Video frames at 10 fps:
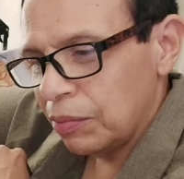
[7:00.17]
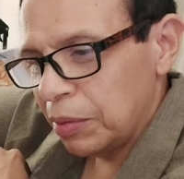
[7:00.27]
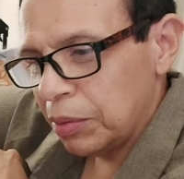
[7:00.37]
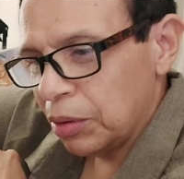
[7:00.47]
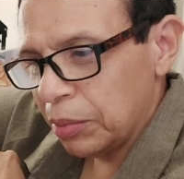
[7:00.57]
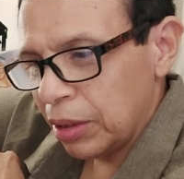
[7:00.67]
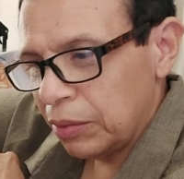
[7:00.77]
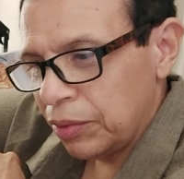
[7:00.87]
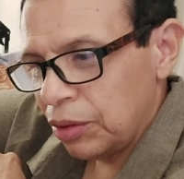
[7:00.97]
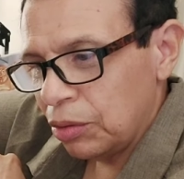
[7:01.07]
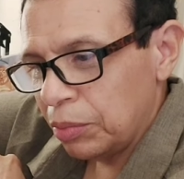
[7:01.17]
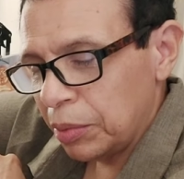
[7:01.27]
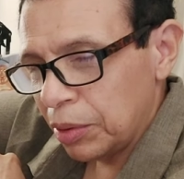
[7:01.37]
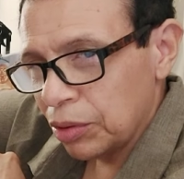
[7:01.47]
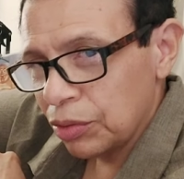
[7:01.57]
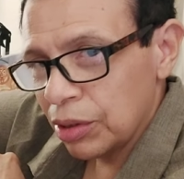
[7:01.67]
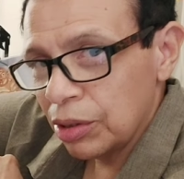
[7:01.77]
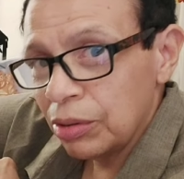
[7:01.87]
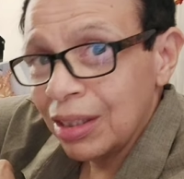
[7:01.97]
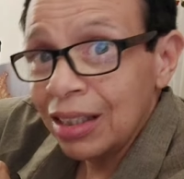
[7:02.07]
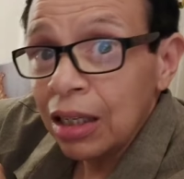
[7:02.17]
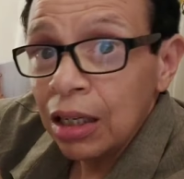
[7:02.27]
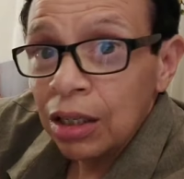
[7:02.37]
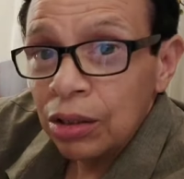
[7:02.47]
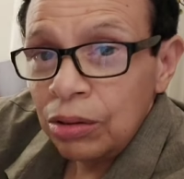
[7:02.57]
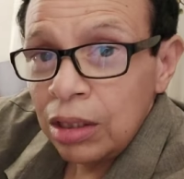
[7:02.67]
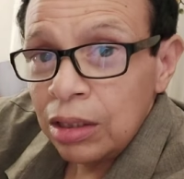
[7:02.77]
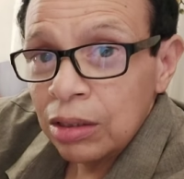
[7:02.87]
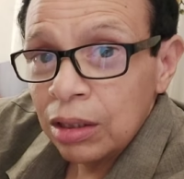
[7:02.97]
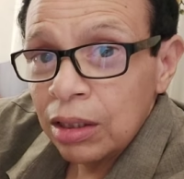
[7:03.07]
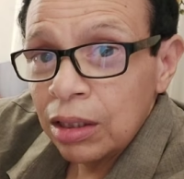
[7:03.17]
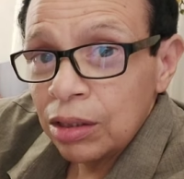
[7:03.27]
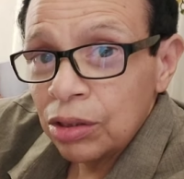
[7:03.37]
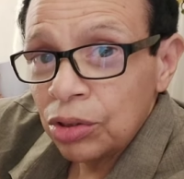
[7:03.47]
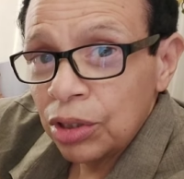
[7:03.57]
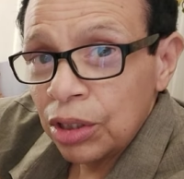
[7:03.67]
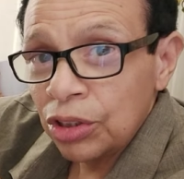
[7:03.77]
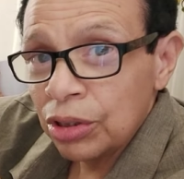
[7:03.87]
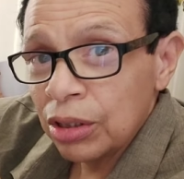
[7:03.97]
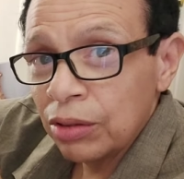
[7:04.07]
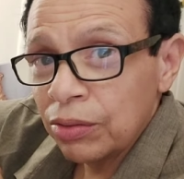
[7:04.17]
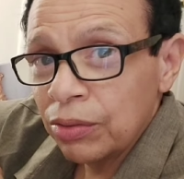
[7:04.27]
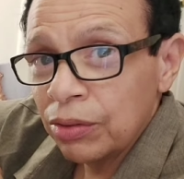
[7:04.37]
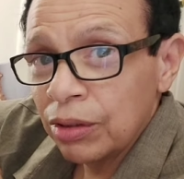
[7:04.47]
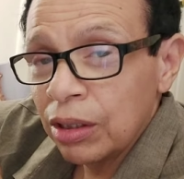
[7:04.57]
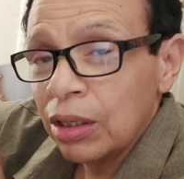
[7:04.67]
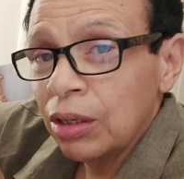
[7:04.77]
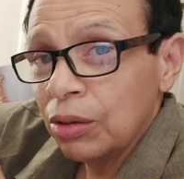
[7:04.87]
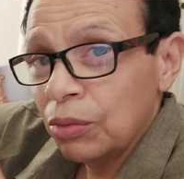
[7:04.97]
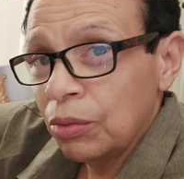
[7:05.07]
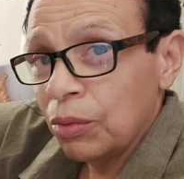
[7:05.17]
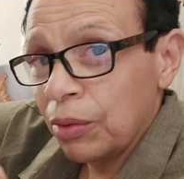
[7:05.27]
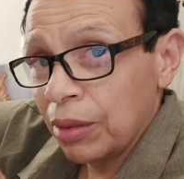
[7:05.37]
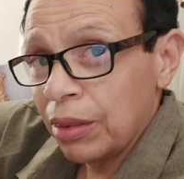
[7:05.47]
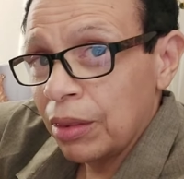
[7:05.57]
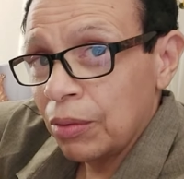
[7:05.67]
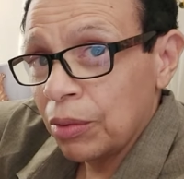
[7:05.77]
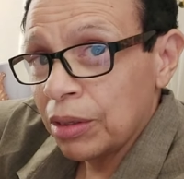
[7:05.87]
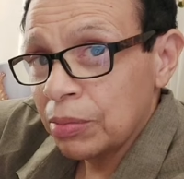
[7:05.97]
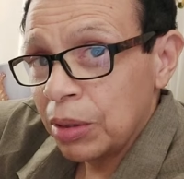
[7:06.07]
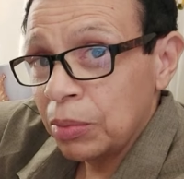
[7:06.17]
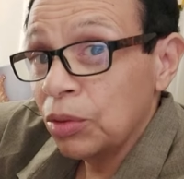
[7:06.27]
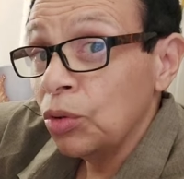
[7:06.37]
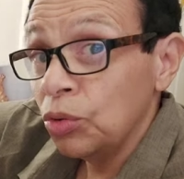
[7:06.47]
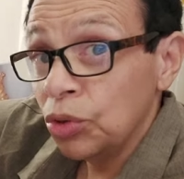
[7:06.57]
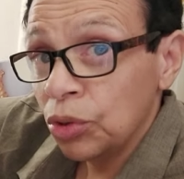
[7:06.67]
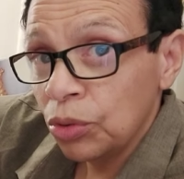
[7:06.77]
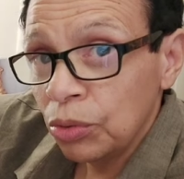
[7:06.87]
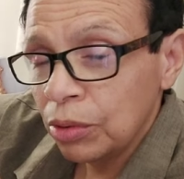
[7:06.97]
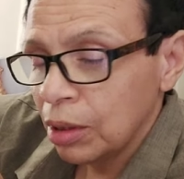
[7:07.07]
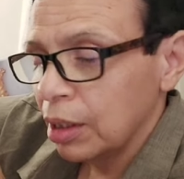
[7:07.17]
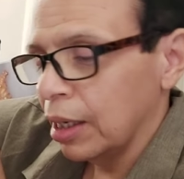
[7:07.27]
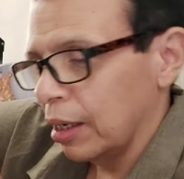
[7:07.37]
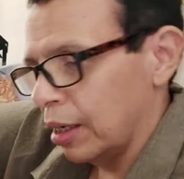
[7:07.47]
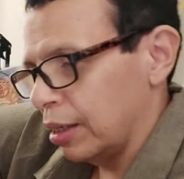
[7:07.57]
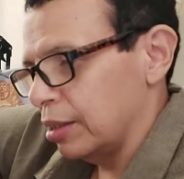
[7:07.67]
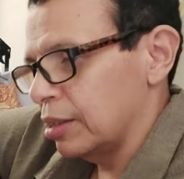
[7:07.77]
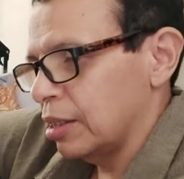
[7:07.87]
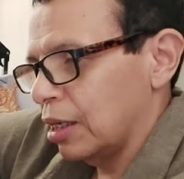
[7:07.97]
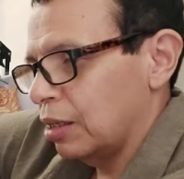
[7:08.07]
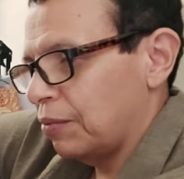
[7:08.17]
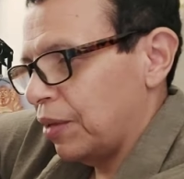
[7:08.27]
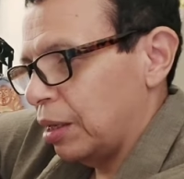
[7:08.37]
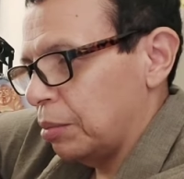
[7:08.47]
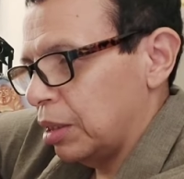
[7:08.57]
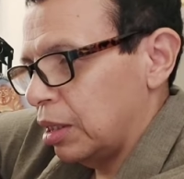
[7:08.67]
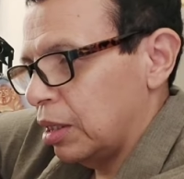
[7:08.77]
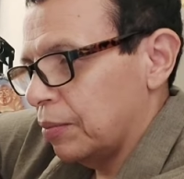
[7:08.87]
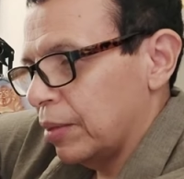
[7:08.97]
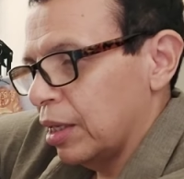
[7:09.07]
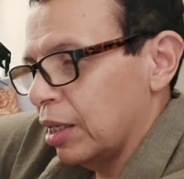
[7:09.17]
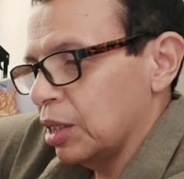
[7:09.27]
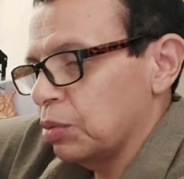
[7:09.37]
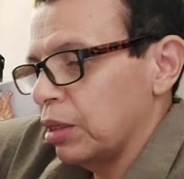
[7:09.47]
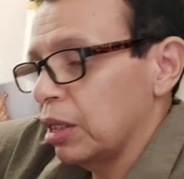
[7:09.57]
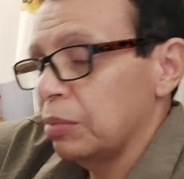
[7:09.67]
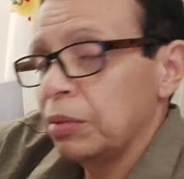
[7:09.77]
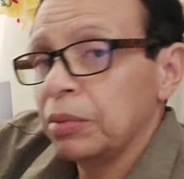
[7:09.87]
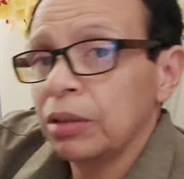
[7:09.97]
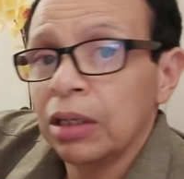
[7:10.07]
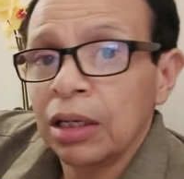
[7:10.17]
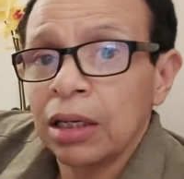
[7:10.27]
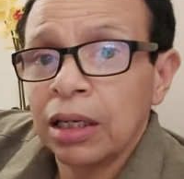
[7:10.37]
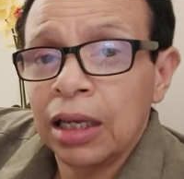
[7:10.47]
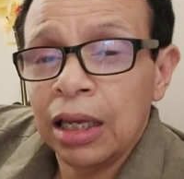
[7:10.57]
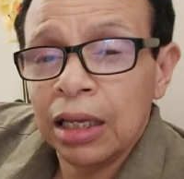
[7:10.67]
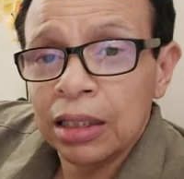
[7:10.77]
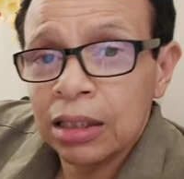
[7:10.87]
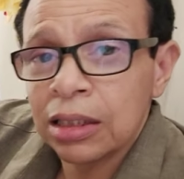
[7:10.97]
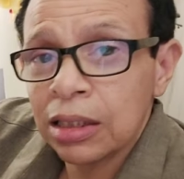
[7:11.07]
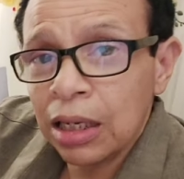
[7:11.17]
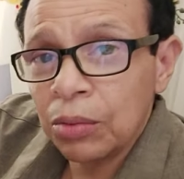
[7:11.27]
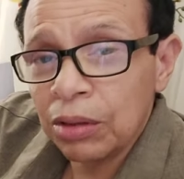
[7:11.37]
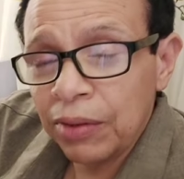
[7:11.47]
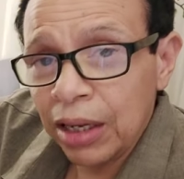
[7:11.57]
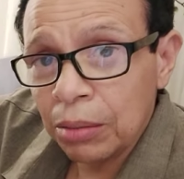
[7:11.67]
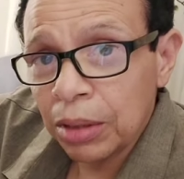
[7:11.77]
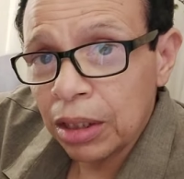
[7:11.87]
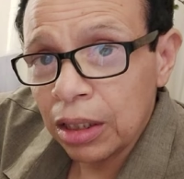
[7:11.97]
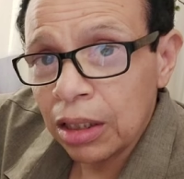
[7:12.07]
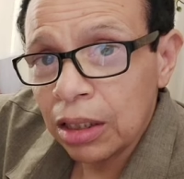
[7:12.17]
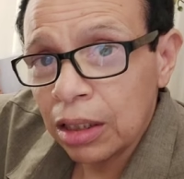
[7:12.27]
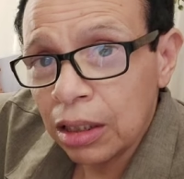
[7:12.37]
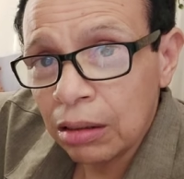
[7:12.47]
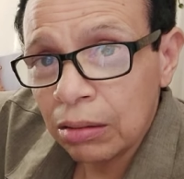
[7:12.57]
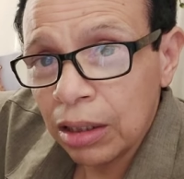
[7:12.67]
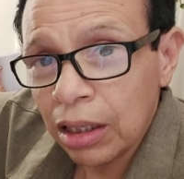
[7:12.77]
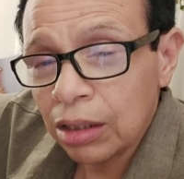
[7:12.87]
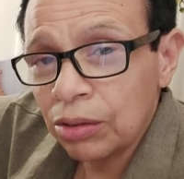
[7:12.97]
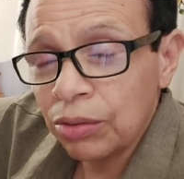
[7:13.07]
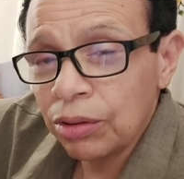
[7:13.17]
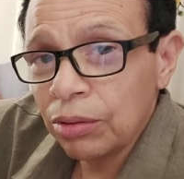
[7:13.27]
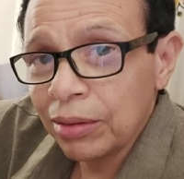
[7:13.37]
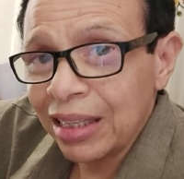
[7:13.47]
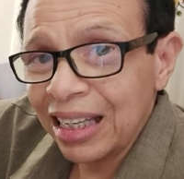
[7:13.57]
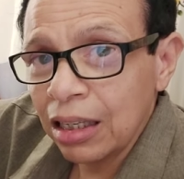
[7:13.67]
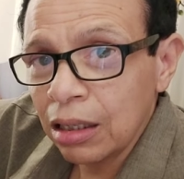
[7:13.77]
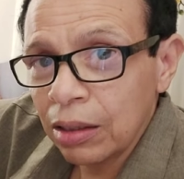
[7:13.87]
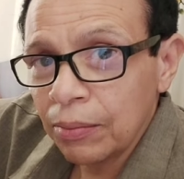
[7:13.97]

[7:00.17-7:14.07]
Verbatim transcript: if people don't believe in you and people don't trust you, then you need to associate yourself with with people who do. I understand the family. That's why a lot of people can't stay with the family. You know, they got to do their own thing.